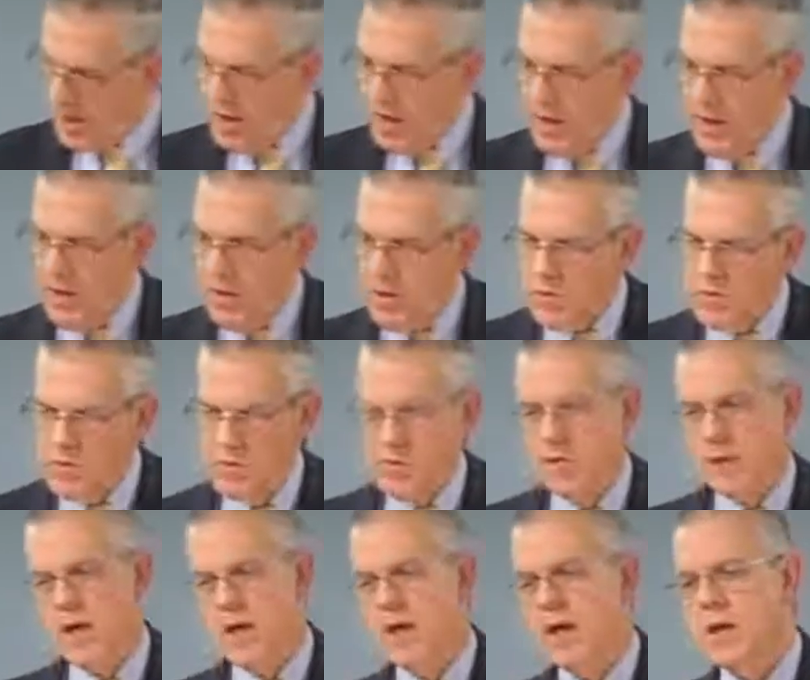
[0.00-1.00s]
And there was a
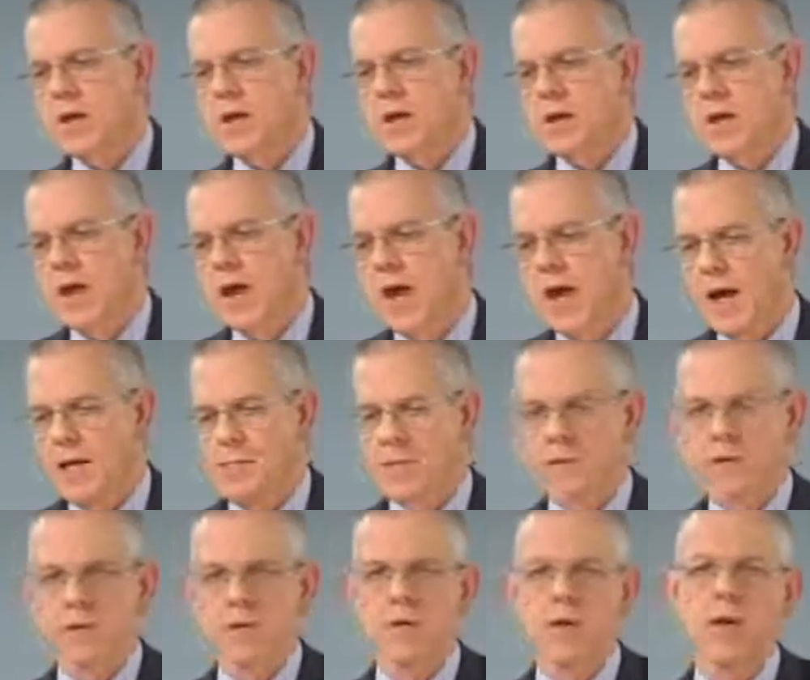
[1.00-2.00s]
scandal that
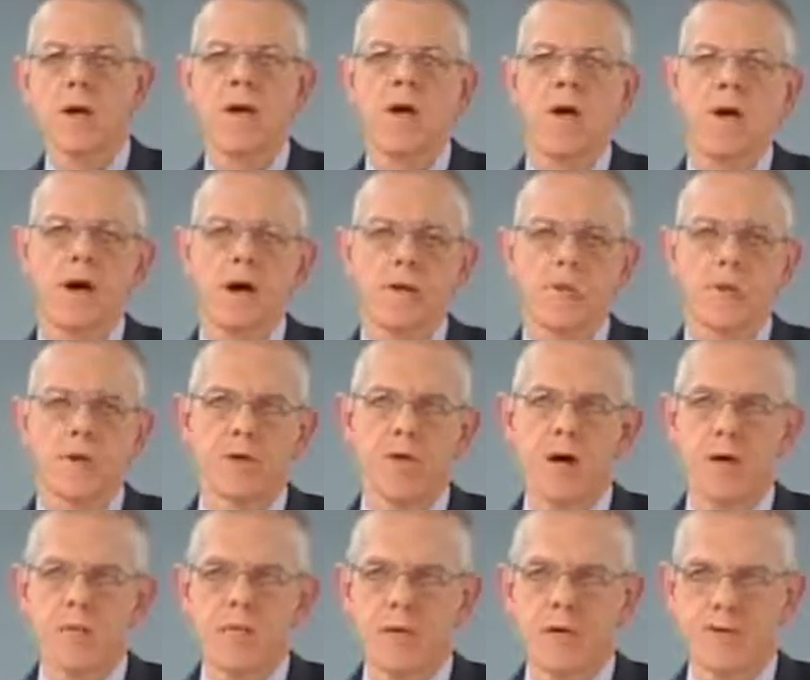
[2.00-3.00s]
happened early on with
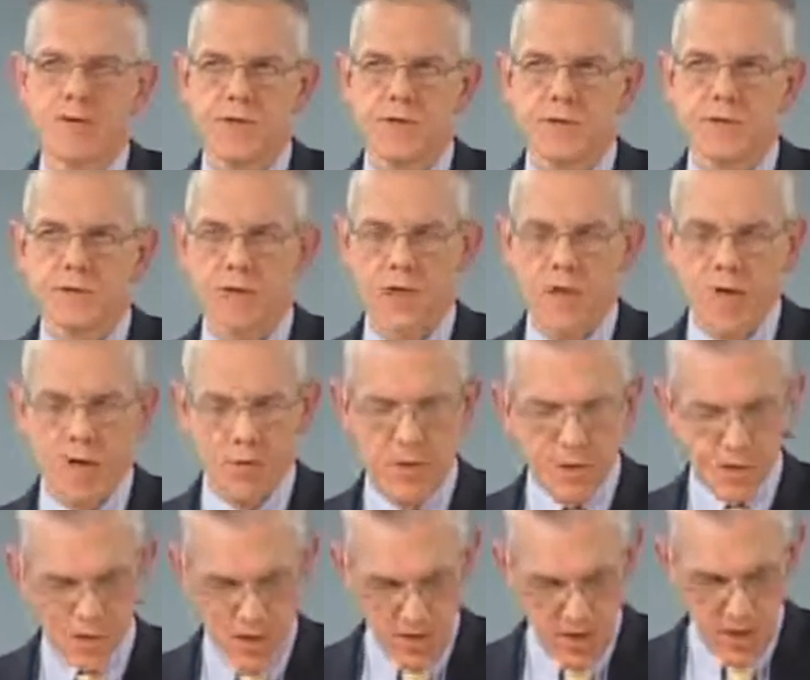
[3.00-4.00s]
IPCC,
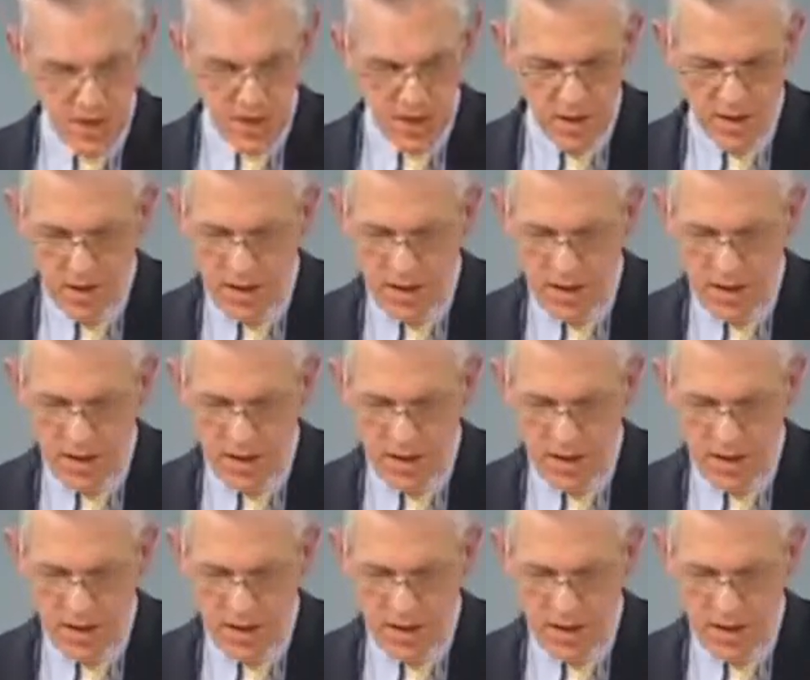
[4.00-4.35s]
which is the uh,